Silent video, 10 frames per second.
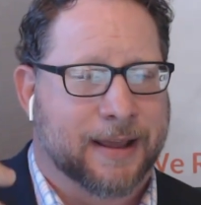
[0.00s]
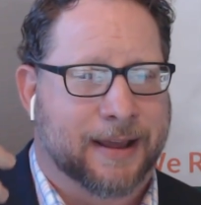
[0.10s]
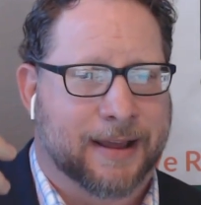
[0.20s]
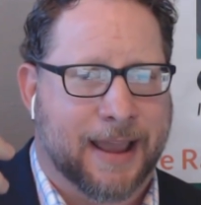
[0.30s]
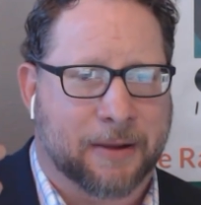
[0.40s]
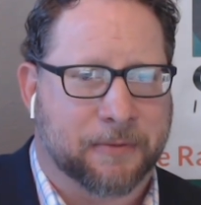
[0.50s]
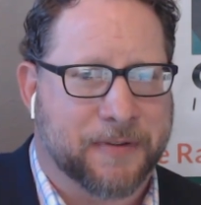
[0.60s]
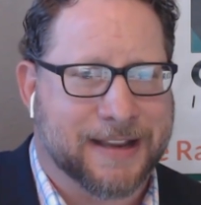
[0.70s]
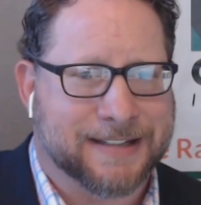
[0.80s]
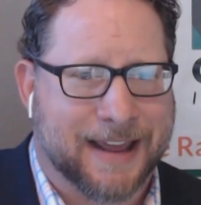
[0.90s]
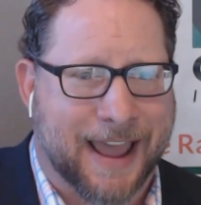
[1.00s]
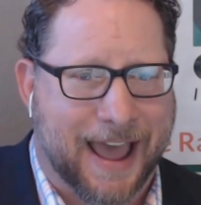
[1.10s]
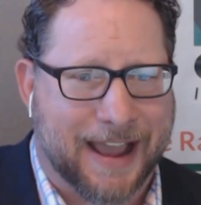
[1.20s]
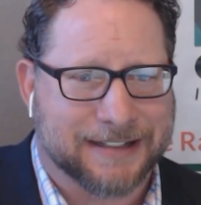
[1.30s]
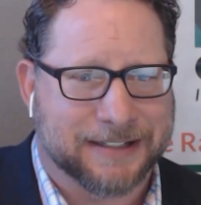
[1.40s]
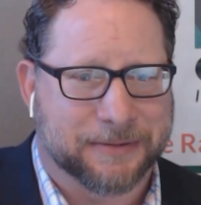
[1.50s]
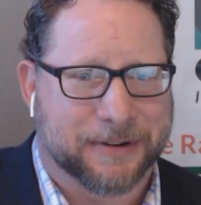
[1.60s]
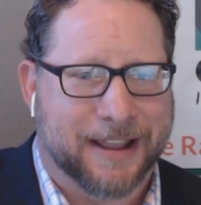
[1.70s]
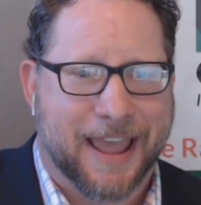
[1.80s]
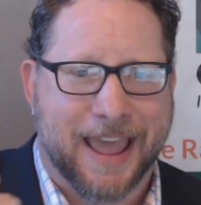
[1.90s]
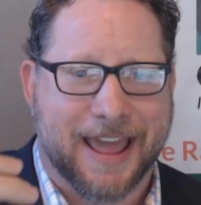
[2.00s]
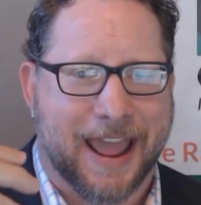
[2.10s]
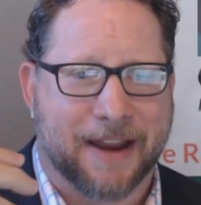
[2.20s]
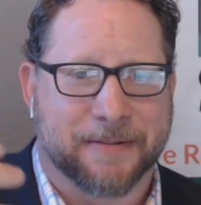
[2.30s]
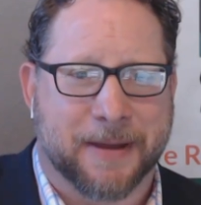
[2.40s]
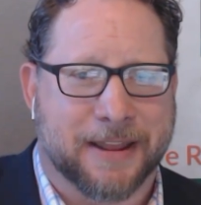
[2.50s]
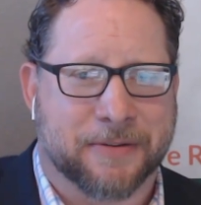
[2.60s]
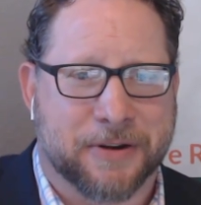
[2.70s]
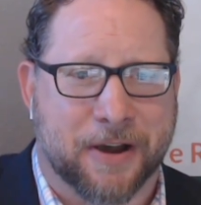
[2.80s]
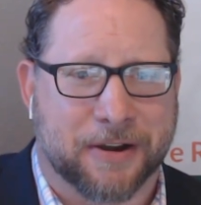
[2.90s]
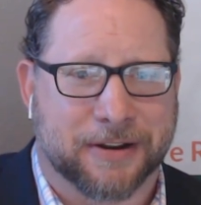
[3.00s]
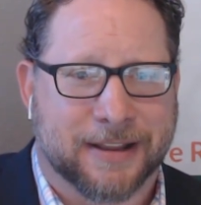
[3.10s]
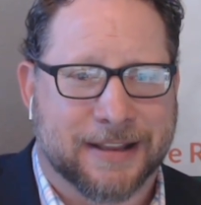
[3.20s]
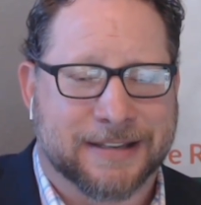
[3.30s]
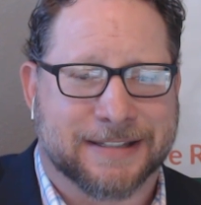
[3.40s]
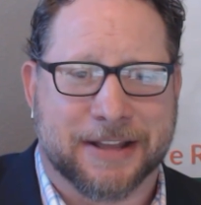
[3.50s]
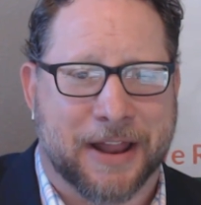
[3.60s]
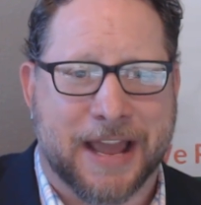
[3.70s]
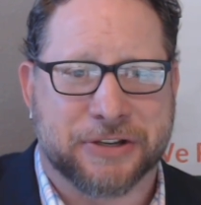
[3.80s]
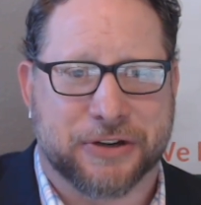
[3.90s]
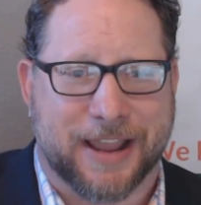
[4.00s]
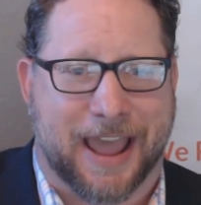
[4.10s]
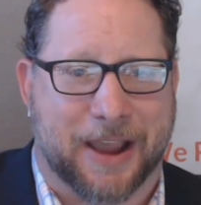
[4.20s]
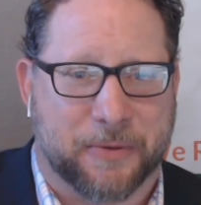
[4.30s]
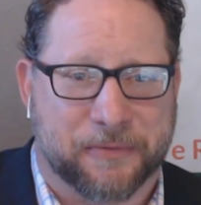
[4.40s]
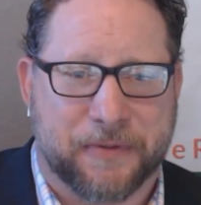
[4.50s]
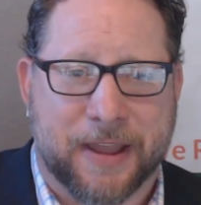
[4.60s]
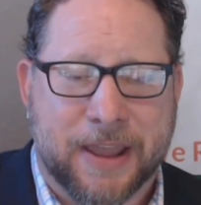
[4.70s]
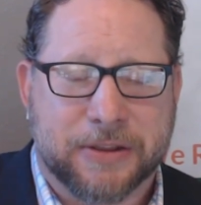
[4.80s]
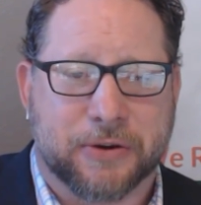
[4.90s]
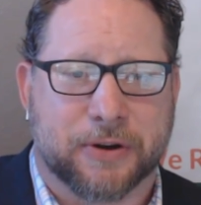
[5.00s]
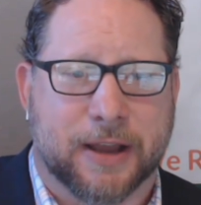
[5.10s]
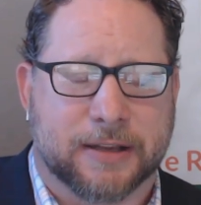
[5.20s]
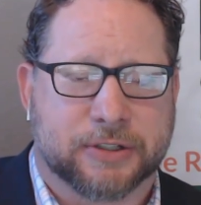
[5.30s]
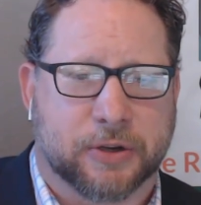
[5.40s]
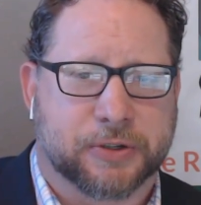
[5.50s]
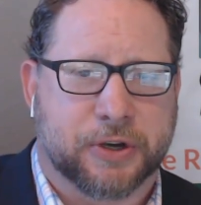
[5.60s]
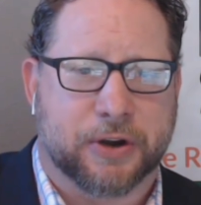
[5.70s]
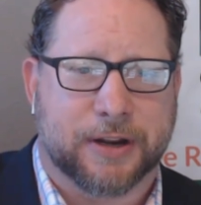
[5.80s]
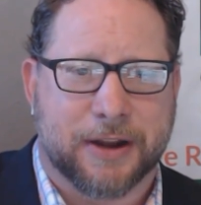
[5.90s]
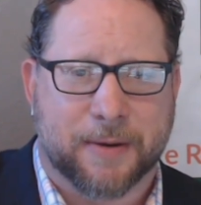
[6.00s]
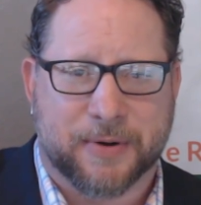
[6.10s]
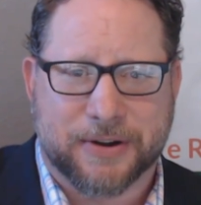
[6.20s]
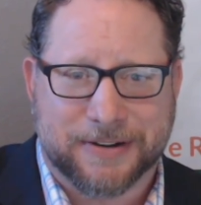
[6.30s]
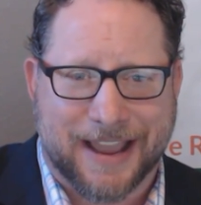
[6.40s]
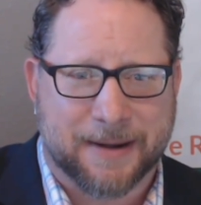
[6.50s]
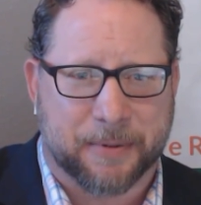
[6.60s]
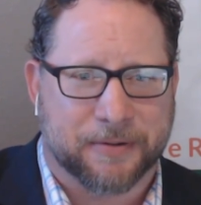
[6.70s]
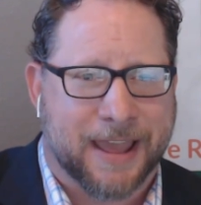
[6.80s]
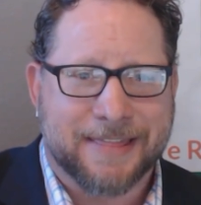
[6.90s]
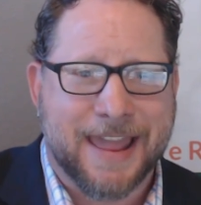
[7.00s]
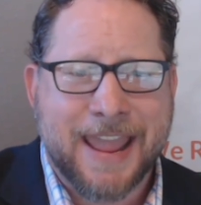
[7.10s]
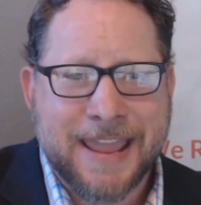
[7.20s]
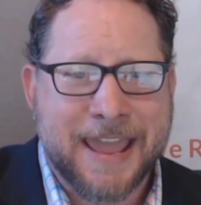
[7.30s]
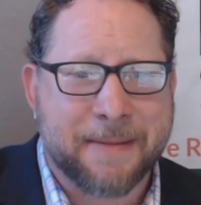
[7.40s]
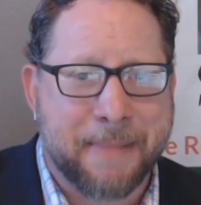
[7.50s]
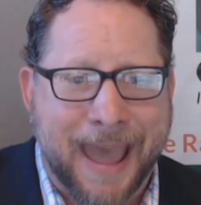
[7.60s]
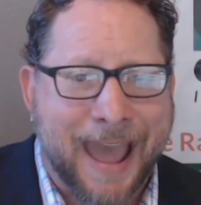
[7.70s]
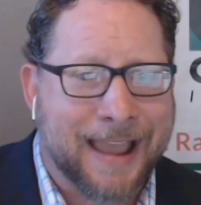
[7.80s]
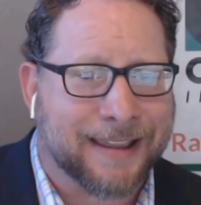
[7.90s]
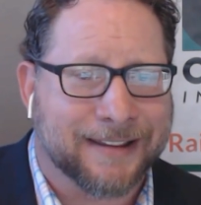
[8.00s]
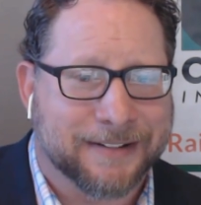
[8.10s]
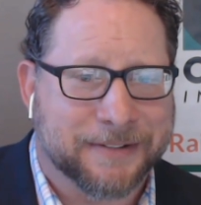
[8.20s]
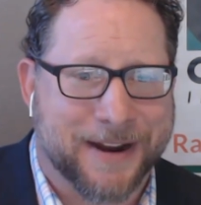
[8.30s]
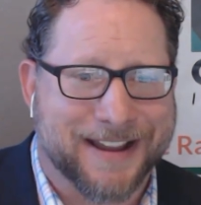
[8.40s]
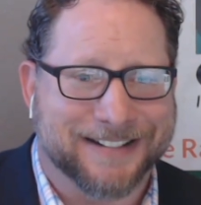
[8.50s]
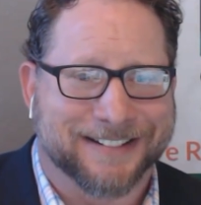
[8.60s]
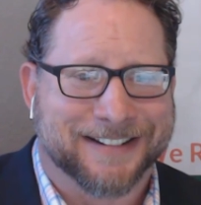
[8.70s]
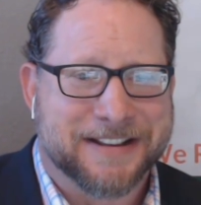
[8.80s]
Equifax got hacked, and everybody and their dog still has your Social Security number and your date of birth. They didn't get it back, right?